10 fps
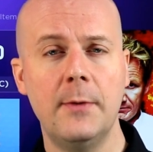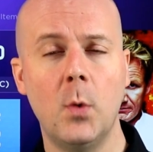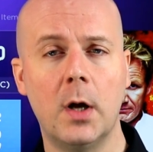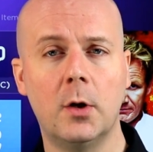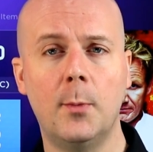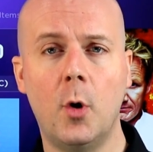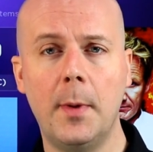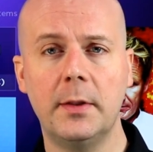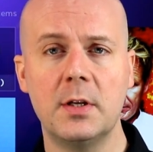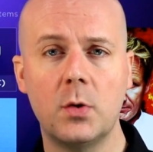If you want to learn
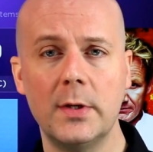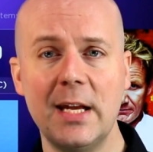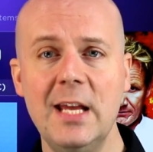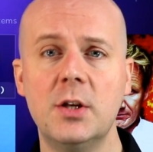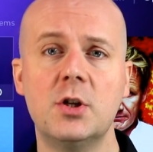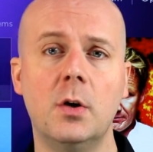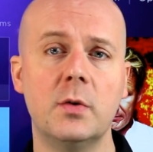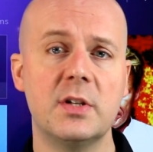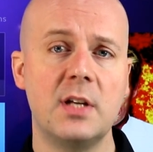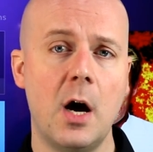more about these stories in the
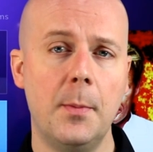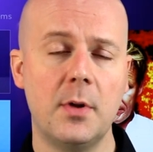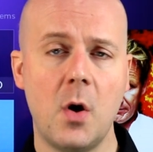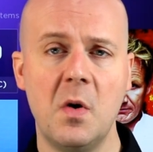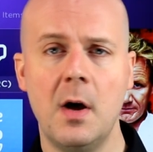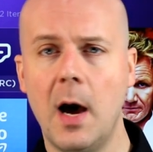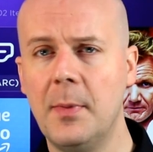show it's down below,